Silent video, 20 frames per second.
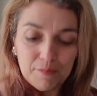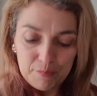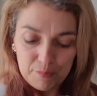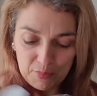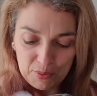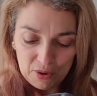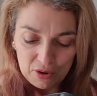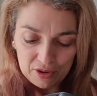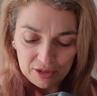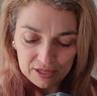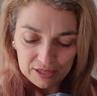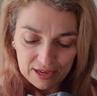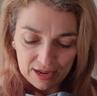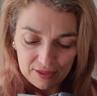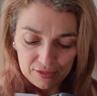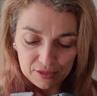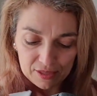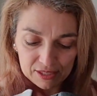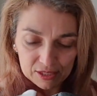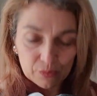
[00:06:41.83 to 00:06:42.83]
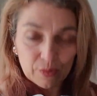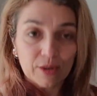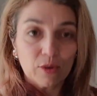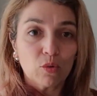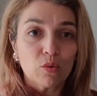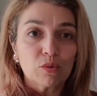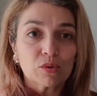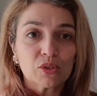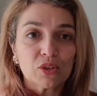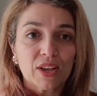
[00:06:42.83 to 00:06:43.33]
pocket, and this one
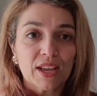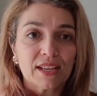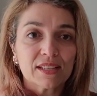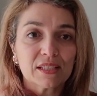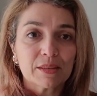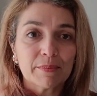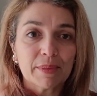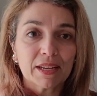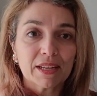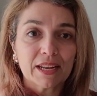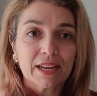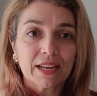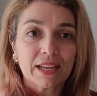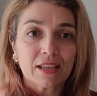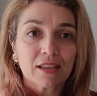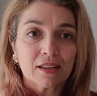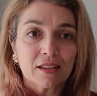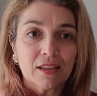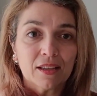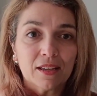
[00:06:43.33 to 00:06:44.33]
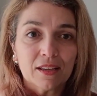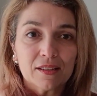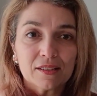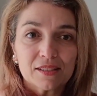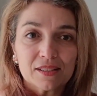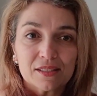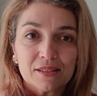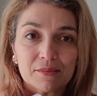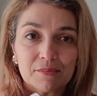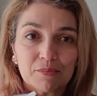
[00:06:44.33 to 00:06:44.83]
also has a magnetic
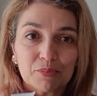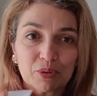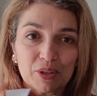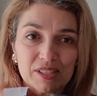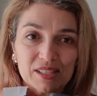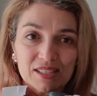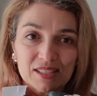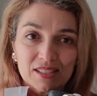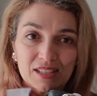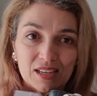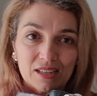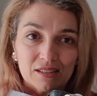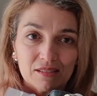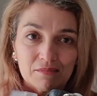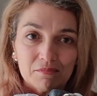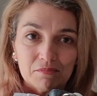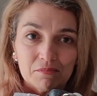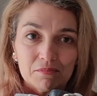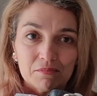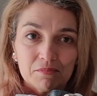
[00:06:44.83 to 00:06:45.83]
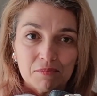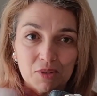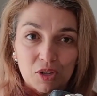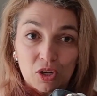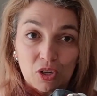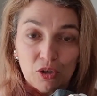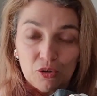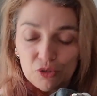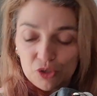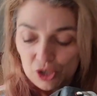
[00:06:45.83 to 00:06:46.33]
press stud
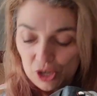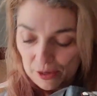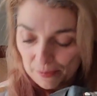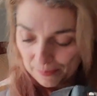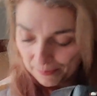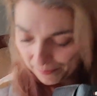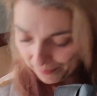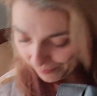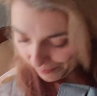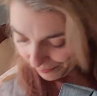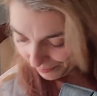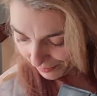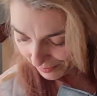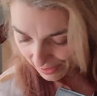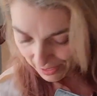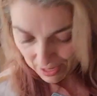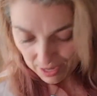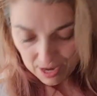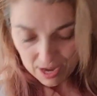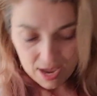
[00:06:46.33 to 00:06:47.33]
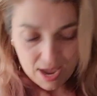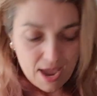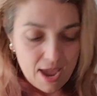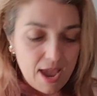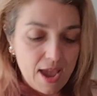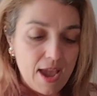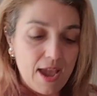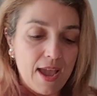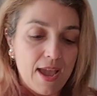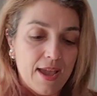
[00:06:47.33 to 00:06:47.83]
closure.
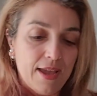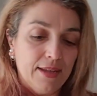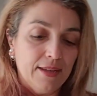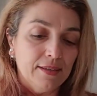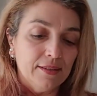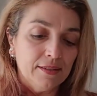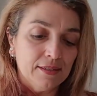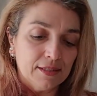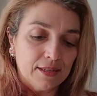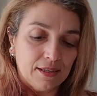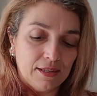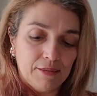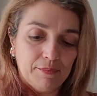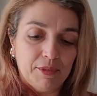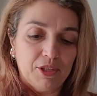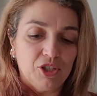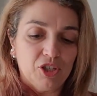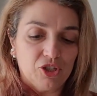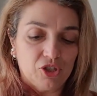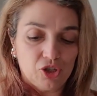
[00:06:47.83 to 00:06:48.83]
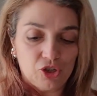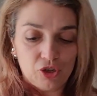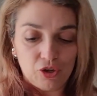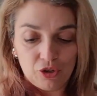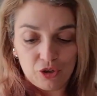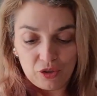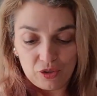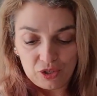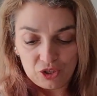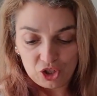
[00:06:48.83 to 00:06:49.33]
And let me just show
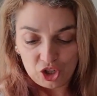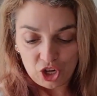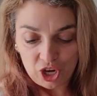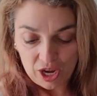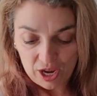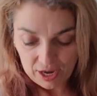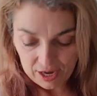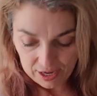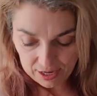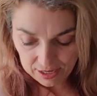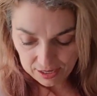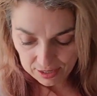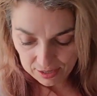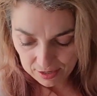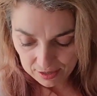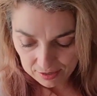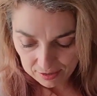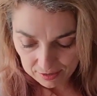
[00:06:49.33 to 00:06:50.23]
you the chain.